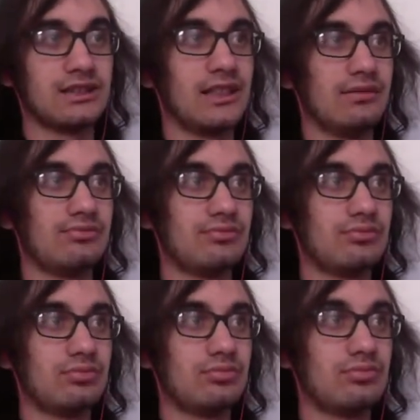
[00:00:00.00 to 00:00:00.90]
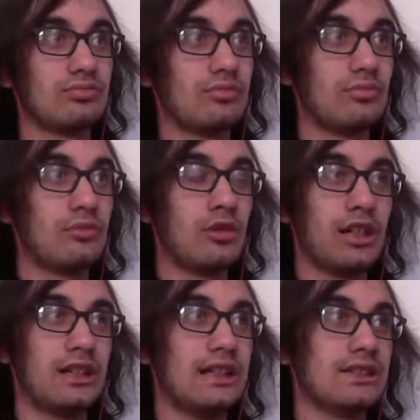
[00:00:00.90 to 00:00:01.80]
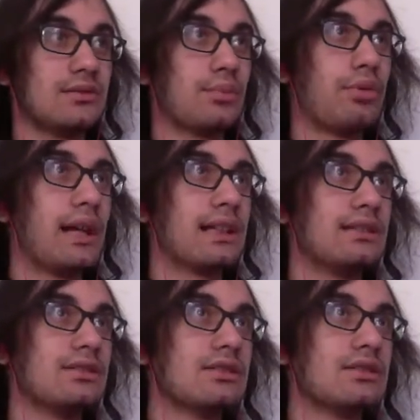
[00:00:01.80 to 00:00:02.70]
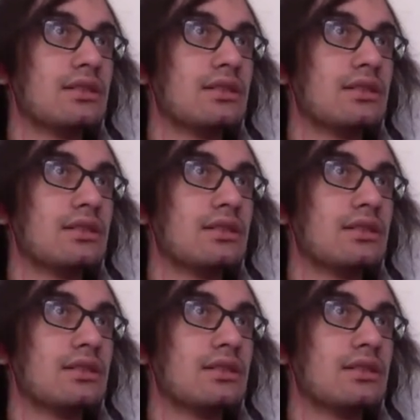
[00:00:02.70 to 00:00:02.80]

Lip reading: not what it is in practice.